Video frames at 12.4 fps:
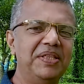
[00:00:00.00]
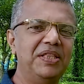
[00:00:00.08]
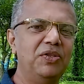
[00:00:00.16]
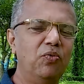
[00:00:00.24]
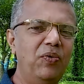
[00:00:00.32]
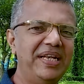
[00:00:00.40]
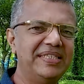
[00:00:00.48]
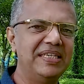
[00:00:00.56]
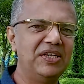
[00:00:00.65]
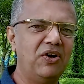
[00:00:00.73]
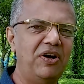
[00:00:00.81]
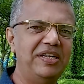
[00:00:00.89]
the
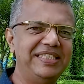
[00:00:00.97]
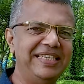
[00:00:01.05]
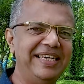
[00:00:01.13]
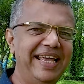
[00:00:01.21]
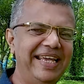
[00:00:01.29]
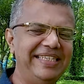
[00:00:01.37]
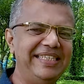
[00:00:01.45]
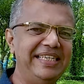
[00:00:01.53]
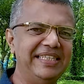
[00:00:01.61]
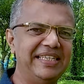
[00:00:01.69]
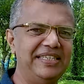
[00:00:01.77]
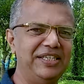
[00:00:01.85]
Wilson College, in
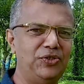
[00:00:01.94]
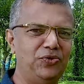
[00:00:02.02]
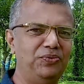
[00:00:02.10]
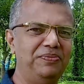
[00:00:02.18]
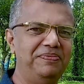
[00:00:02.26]
1832.